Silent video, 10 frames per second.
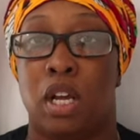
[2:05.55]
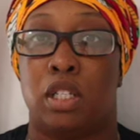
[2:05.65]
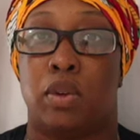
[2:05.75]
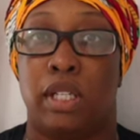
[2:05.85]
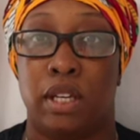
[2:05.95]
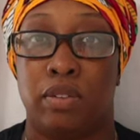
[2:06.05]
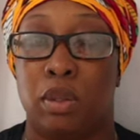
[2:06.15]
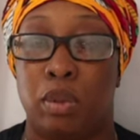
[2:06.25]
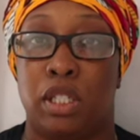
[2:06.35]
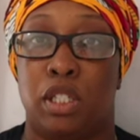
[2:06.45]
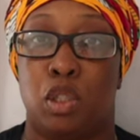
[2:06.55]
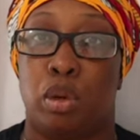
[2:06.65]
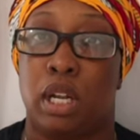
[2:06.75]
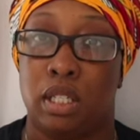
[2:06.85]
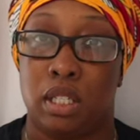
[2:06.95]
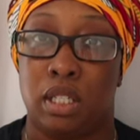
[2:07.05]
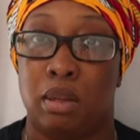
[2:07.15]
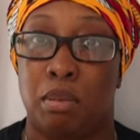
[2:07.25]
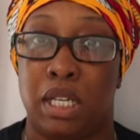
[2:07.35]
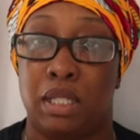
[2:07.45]
So I definitely wanted to trellis
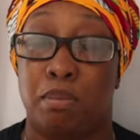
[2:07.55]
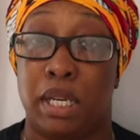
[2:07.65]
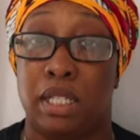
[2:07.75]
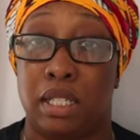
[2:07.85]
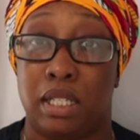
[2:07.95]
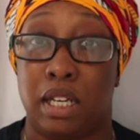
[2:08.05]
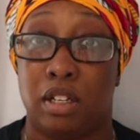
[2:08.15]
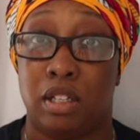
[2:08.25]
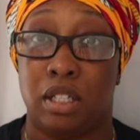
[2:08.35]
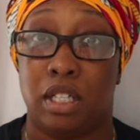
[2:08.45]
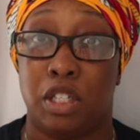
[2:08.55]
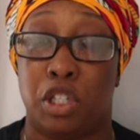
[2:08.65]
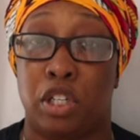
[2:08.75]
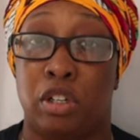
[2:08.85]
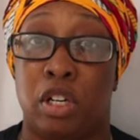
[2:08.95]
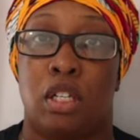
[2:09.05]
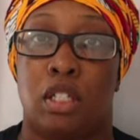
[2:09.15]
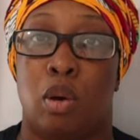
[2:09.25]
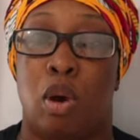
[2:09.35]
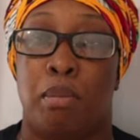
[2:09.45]
them as best as I could this year.
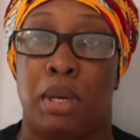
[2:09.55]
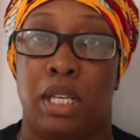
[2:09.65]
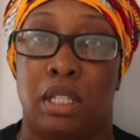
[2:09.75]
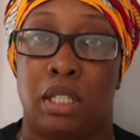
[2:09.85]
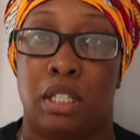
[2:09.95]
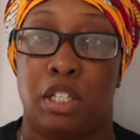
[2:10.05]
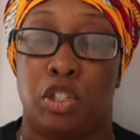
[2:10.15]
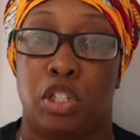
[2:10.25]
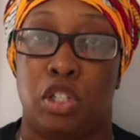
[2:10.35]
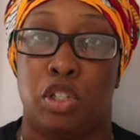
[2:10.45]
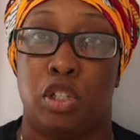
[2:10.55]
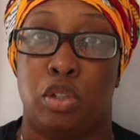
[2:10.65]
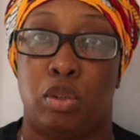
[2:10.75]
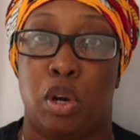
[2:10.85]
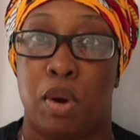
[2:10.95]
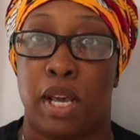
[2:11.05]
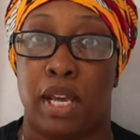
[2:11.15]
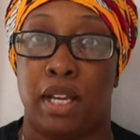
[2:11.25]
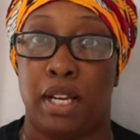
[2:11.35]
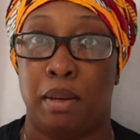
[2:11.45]
So I made the decision to go
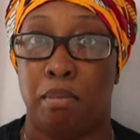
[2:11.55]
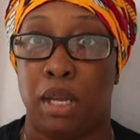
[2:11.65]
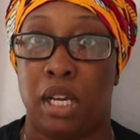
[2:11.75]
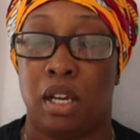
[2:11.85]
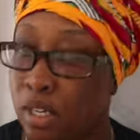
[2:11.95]
ahead and